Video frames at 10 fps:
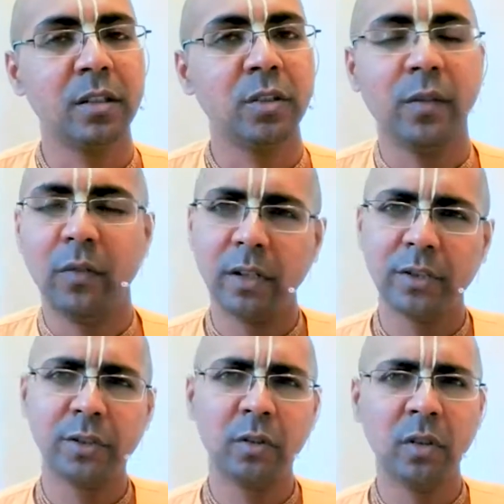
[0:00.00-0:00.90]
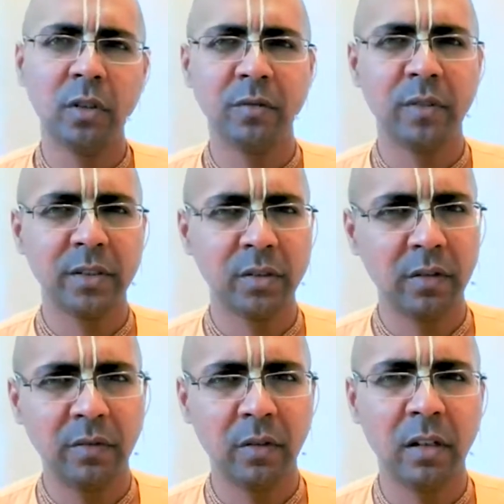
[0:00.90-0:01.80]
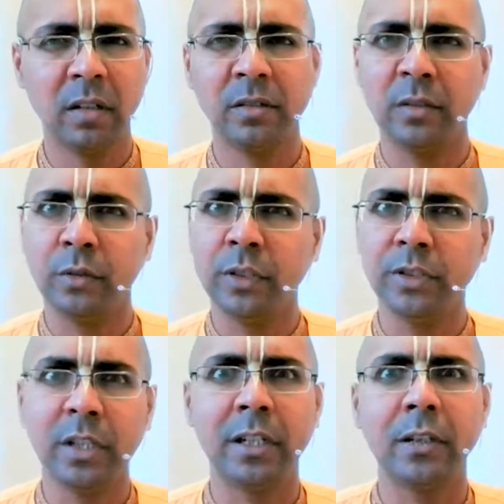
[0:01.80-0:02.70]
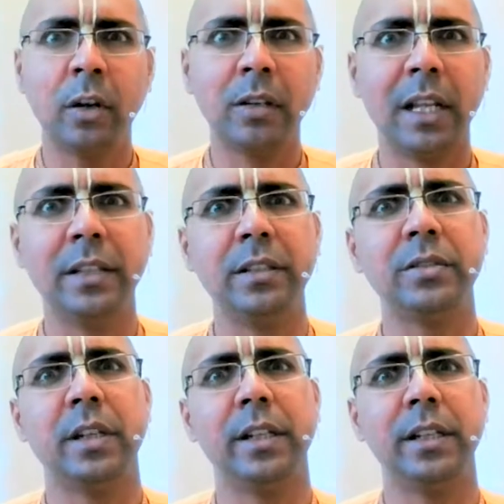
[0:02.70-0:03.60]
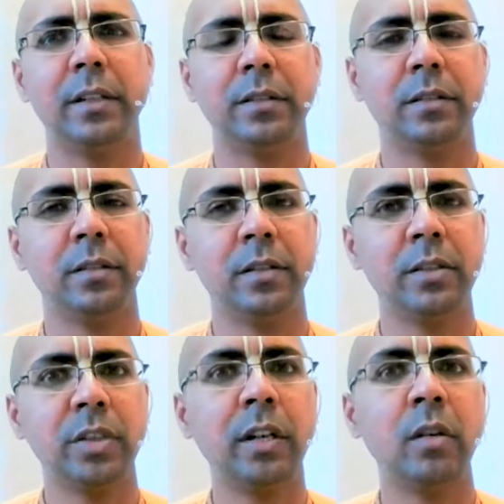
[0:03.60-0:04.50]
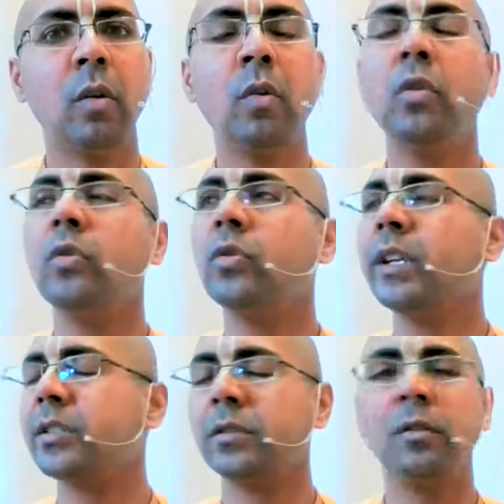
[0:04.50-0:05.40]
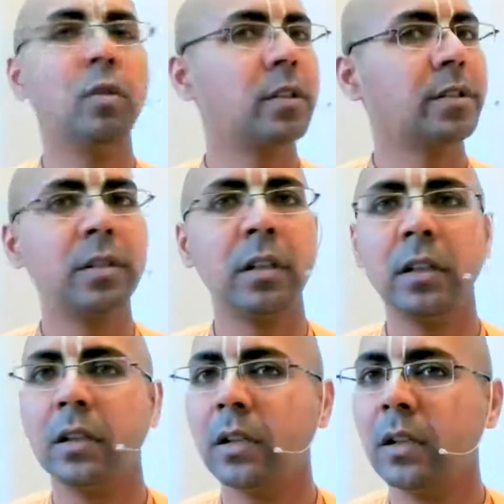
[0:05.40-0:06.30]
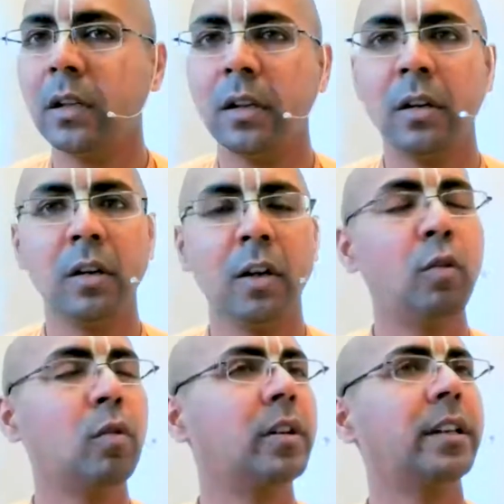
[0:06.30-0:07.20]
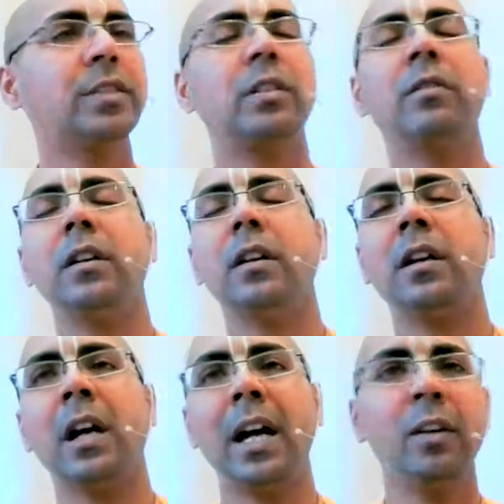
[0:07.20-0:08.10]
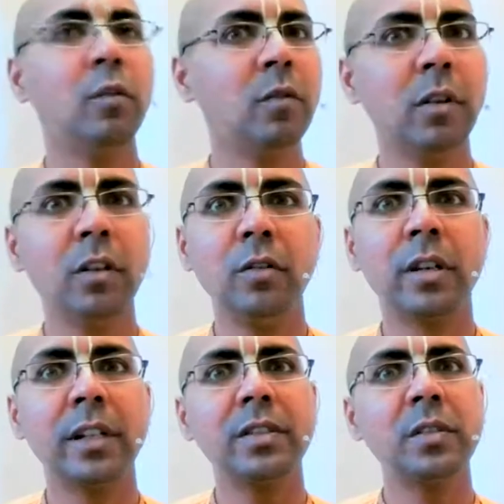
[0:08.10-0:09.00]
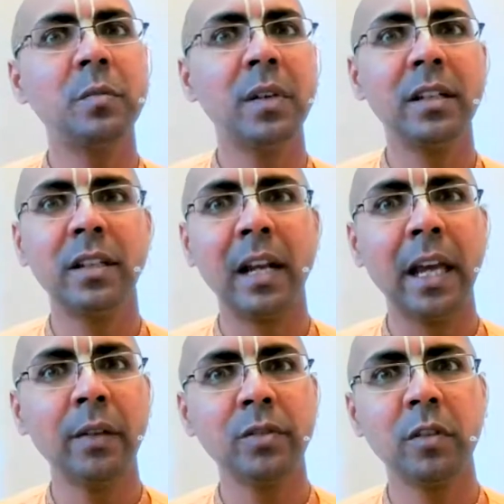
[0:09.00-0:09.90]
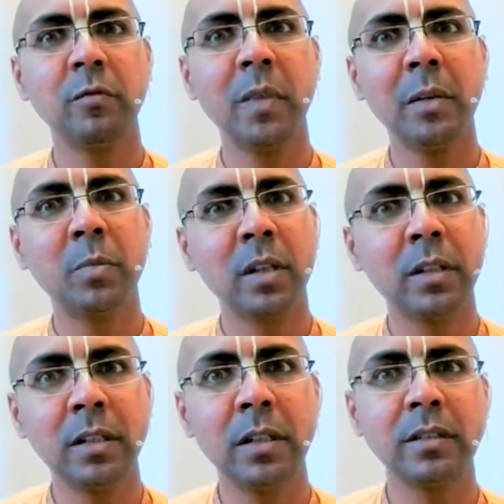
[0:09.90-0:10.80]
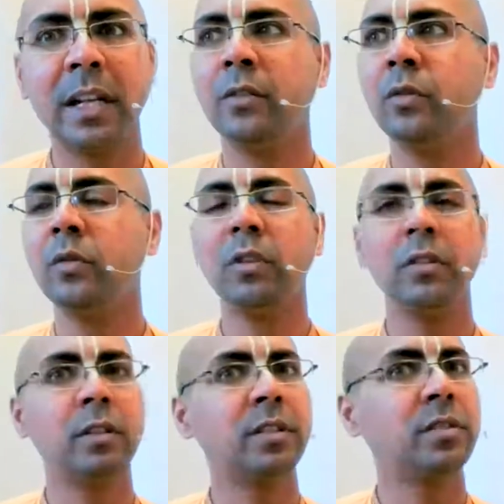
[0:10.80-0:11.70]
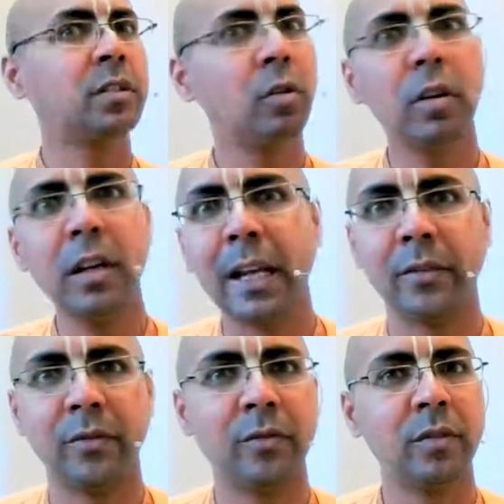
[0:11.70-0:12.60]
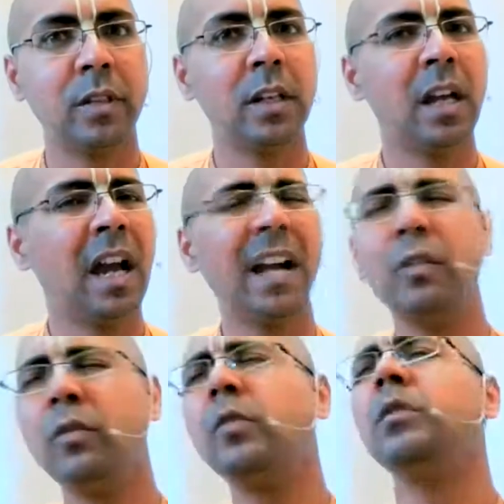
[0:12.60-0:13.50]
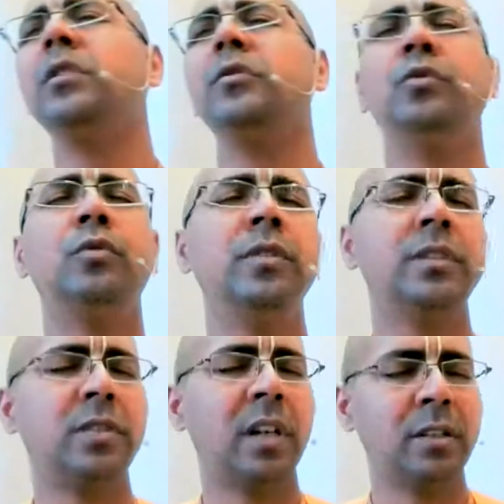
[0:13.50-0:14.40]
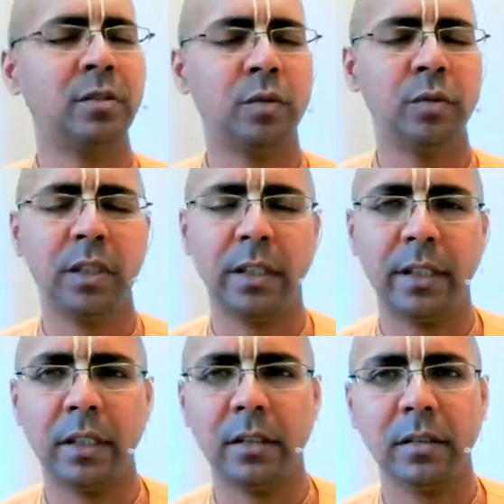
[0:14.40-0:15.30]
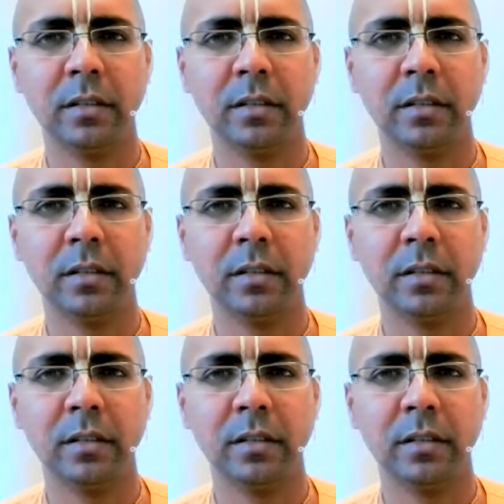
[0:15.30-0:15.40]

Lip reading: So for sure, first of all, Yudhishthira did not like this idea. He said, "Oh Krishna, oh Keshava, I don't want to risk the lives of my brothers. I don't want to risk your life. I don't want to do this Rajasuya Yajna.